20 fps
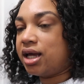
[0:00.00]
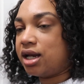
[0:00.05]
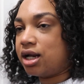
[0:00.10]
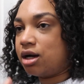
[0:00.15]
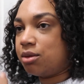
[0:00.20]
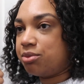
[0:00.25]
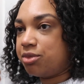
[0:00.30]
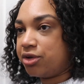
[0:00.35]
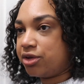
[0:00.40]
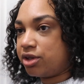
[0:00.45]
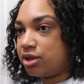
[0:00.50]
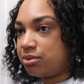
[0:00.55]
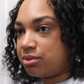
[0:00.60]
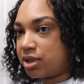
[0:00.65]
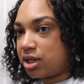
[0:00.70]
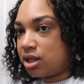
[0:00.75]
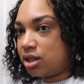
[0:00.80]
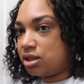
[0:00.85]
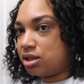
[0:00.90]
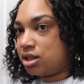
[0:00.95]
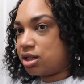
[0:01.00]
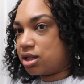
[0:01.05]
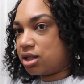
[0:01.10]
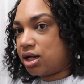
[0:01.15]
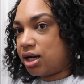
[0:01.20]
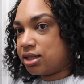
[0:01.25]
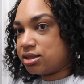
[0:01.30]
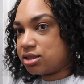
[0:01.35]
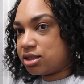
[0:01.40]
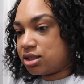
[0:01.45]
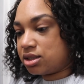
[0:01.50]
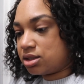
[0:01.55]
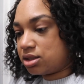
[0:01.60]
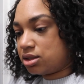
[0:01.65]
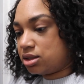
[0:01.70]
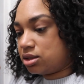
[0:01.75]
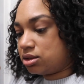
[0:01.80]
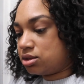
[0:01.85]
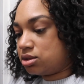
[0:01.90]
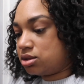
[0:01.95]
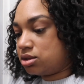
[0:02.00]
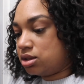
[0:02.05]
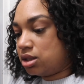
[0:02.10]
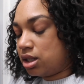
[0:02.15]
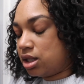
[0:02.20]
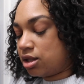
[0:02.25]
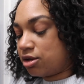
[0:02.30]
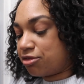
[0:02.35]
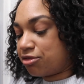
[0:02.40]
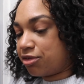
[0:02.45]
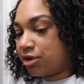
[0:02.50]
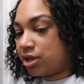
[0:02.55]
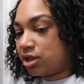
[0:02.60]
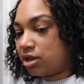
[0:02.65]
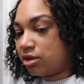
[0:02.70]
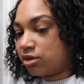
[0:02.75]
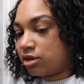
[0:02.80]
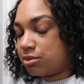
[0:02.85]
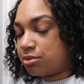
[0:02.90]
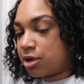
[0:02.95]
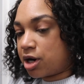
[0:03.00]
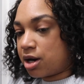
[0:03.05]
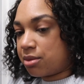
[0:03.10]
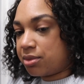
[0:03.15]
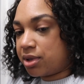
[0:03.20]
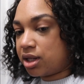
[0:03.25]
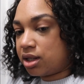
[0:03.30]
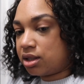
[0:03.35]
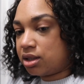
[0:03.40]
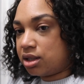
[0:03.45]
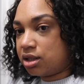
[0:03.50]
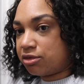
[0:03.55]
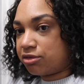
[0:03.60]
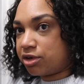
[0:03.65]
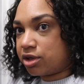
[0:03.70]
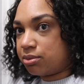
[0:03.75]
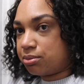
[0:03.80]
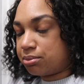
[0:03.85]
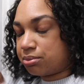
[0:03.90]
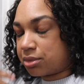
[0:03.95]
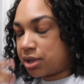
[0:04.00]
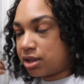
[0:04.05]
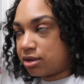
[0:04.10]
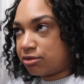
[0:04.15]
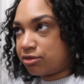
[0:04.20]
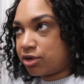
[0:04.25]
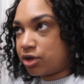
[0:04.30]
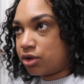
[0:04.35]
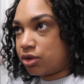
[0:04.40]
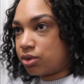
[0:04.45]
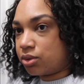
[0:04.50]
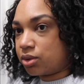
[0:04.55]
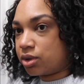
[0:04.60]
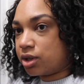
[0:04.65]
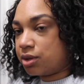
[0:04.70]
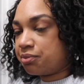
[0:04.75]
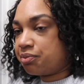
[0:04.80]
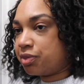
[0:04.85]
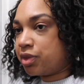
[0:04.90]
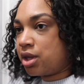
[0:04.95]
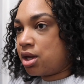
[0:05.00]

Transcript: And I'll put them in the closet in the front of the apartment, in the front by the front door.